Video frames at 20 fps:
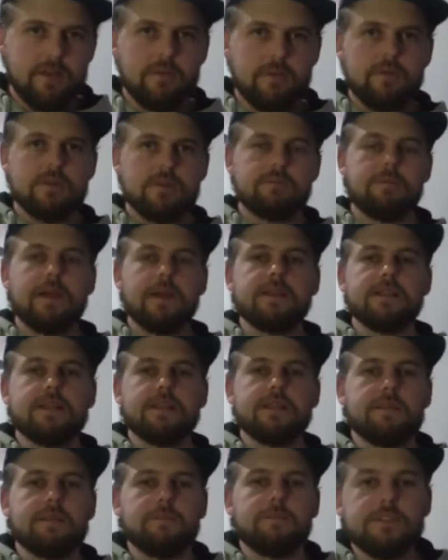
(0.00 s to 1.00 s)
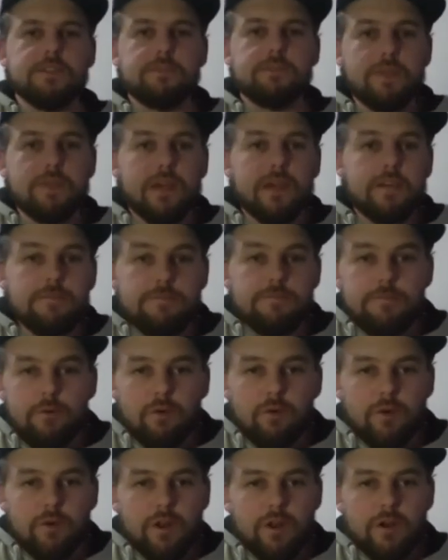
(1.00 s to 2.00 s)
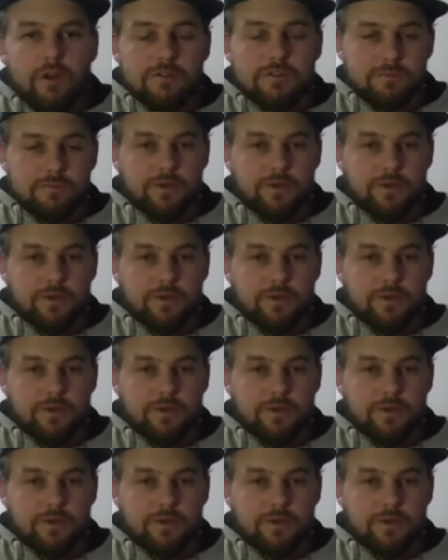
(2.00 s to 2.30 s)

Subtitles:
which basically means you're playing 4 notes